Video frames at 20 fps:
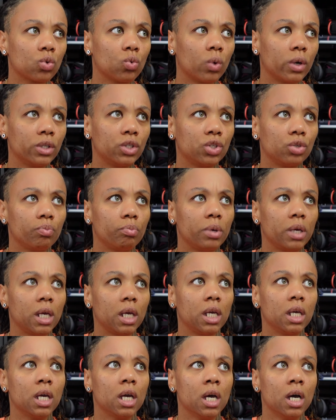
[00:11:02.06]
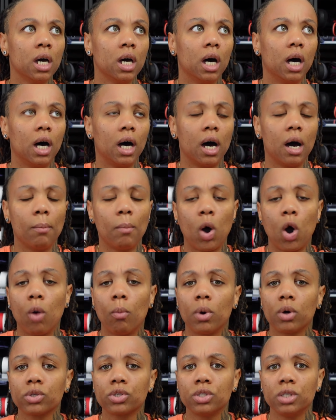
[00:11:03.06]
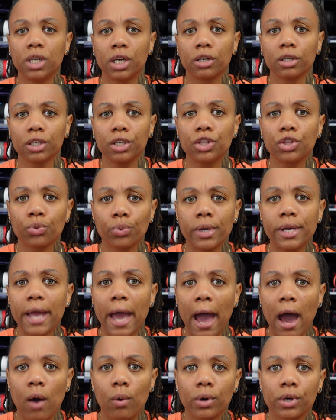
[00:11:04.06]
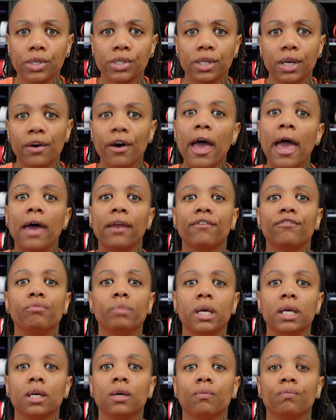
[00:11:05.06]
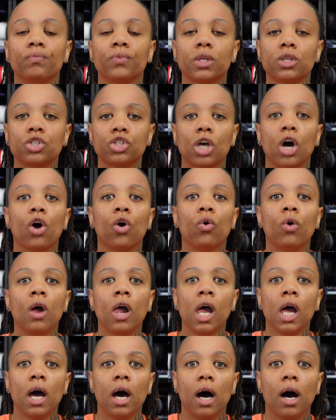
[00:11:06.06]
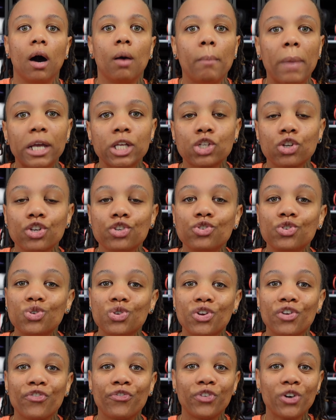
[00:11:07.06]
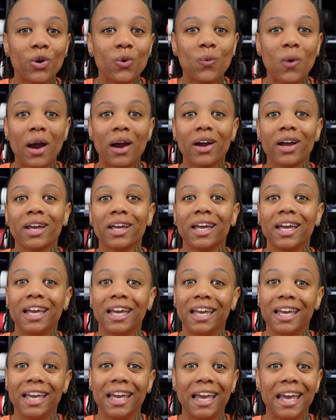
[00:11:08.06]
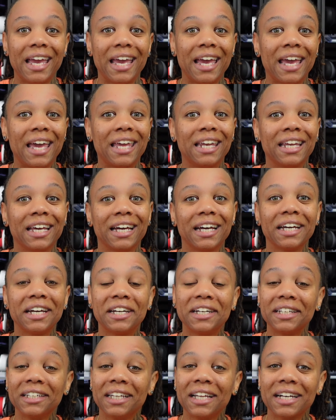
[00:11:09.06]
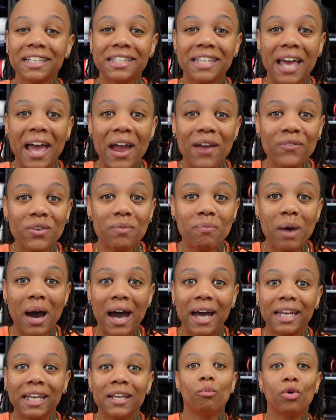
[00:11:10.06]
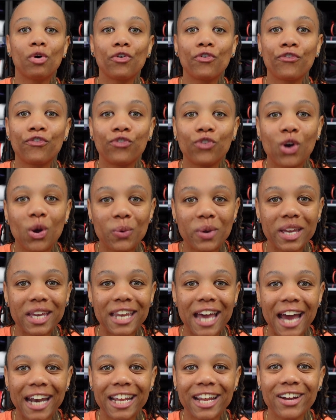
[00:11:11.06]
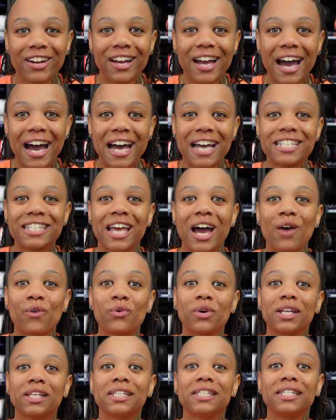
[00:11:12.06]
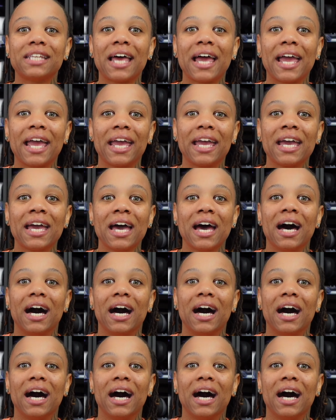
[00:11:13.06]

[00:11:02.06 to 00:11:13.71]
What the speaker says: going to be almost nearly 3 hours ahead of me. So make sure you do your footwork, and good luck to everybody. Before we get out of here, guys, I want to say